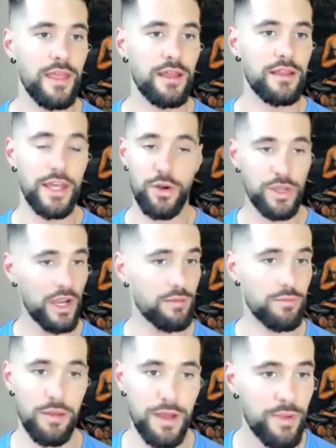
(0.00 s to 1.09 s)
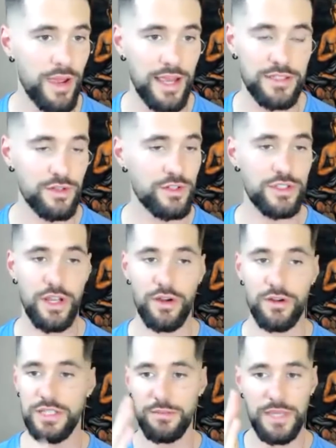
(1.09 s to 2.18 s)
they don't care about my past they're they're
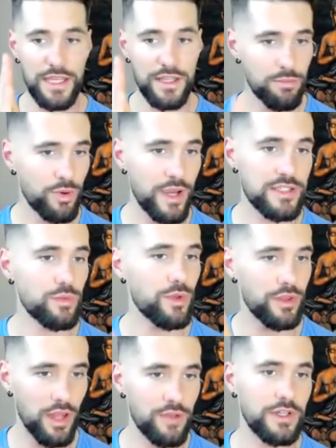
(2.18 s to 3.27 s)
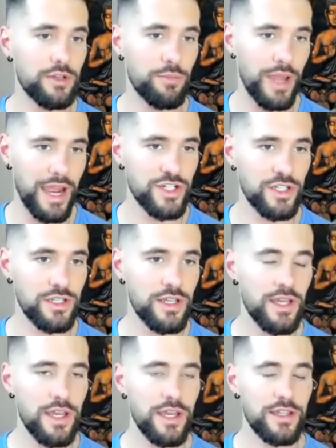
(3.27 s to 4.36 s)
seeing me in the present with love and compassion
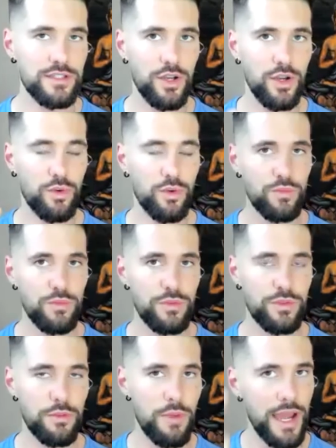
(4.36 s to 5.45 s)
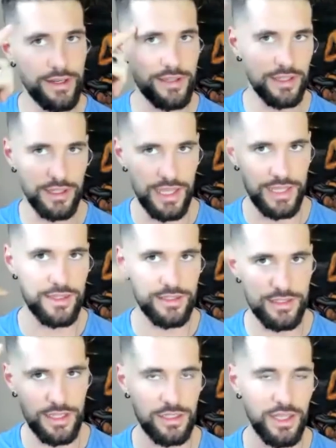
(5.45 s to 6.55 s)
and so the mind doesn't get this
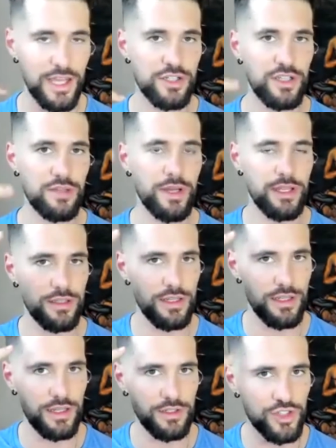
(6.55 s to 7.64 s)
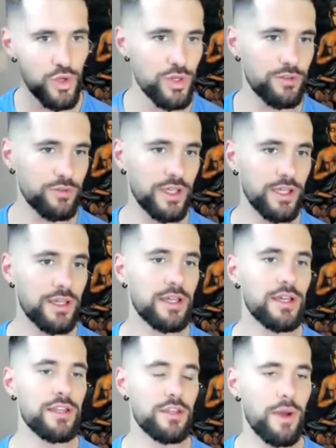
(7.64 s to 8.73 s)
intellectually, but intuitively,
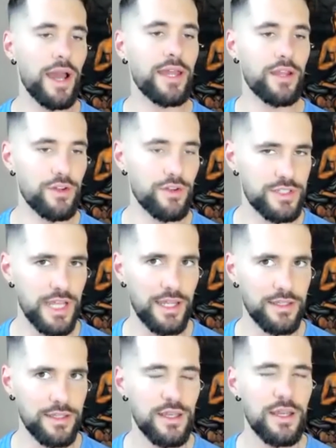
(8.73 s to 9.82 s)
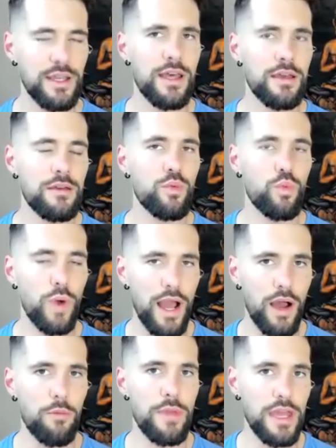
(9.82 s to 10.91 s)
the mind understands
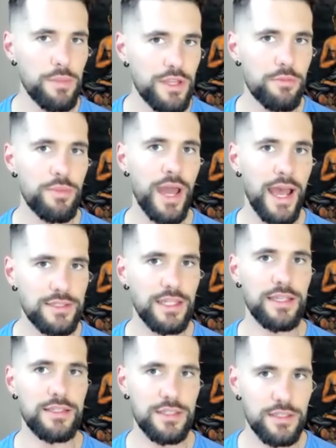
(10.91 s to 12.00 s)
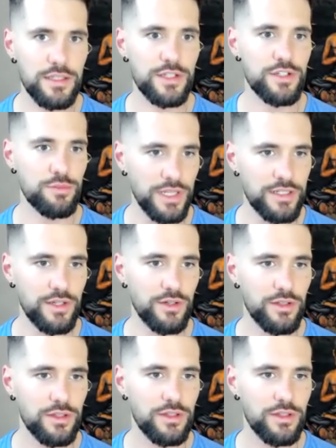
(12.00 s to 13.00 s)
wow, maybe the past isn't such a big deal